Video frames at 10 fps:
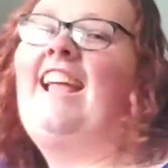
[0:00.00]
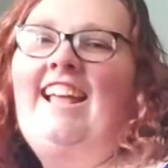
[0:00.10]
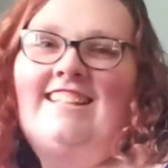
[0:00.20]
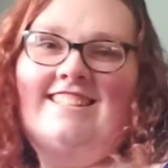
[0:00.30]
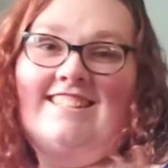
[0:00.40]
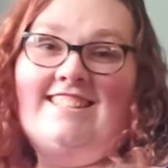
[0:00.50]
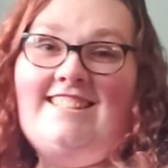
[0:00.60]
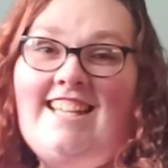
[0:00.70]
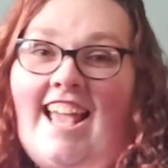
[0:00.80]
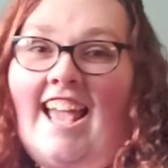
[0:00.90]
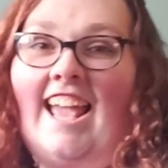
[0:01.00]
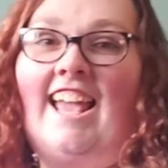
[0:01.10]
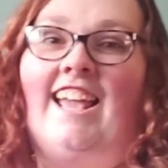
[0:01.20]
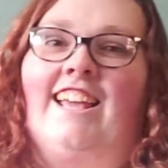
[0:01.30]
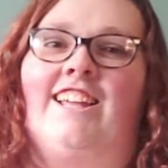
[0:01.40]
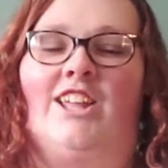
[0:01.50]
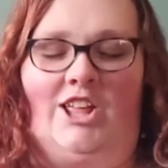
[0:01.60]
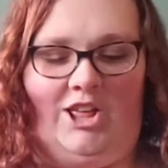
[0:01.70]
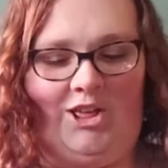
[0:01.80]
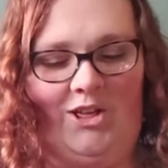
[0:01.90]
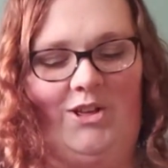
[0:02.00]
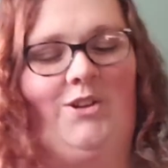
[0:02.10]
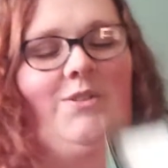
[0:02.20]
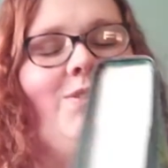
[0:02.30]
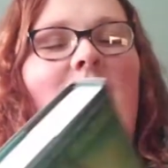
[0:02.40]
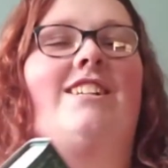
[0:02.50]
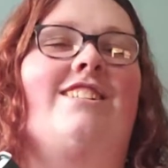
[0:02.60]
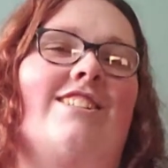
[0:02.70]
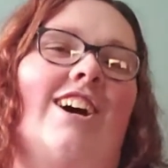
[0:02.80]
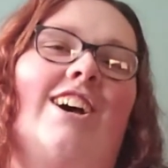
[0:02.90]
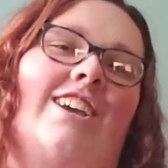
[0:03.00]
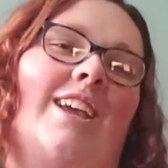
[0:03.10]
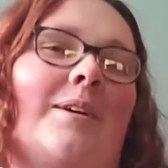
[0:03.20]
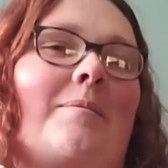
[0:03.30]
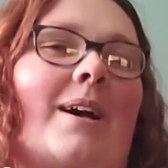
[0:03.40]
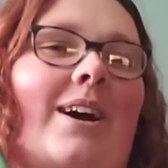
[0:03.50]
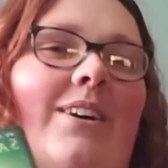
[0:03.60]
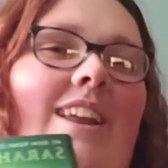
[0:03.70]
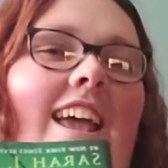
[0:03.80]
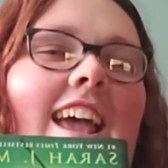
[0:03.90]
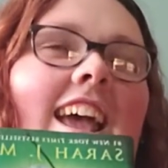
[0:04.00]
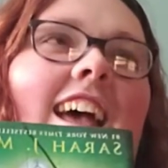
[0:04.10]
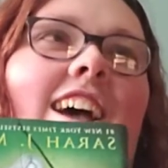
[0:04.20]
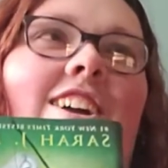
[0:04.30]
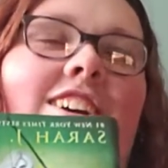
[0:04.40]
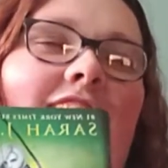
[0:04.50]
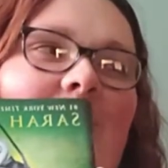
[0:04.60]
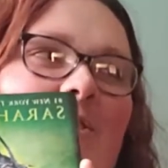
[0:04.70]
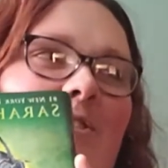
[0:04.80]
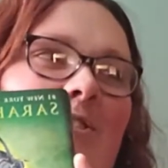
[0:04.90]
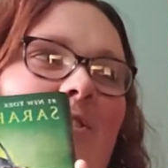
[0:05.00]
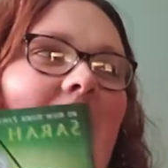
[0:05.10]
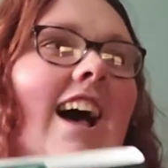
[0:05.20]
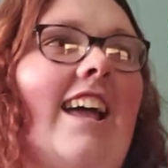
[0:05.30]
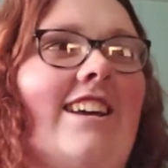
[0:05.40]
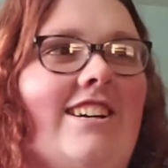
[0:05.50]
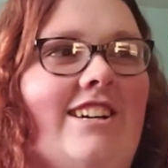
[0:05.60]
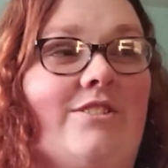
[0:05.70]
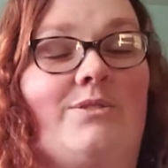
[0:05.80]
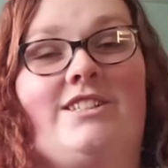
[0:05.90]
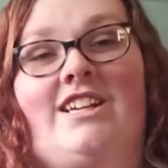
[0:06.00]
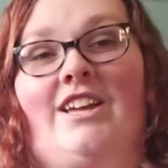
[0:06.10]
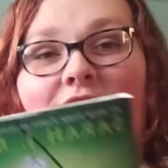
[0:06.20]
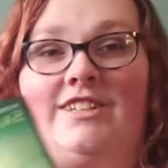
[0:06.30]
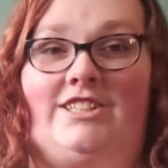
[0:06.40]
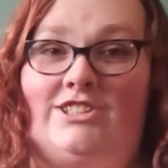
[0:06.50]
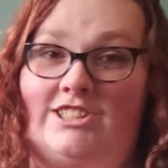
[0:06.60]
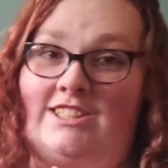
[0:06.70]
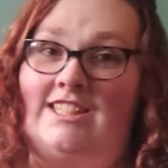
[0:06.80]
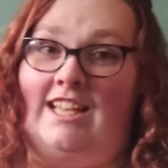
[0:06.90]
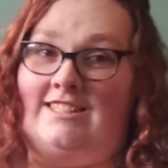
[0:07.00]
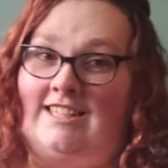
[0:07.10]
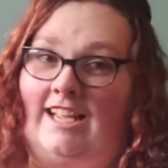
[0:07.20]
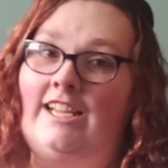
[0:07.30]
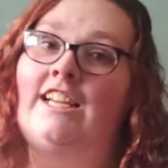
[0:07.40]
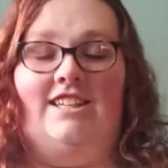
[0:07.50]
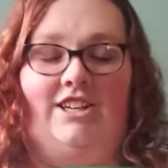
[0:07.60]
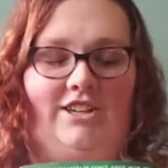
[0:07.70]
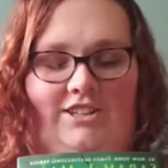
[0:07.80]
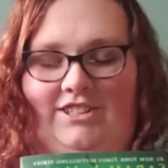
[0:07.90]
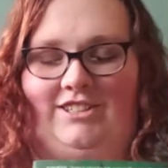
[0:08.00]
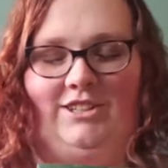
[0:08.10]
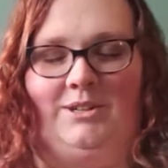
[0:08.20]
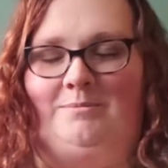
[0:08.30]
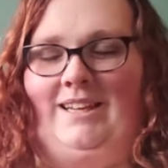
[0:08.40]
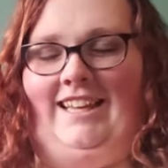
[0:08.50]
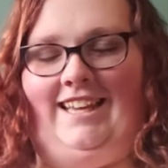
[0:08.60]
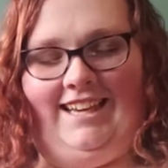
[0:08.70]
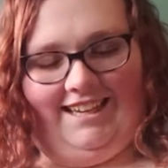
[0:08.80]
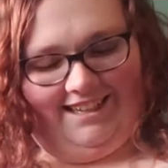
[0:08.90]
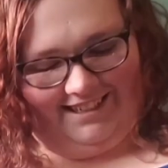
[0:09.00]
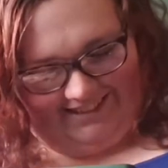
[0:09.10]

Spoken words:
And today we're talking about Heir of Fire, of which I finished just last night. Oh my god.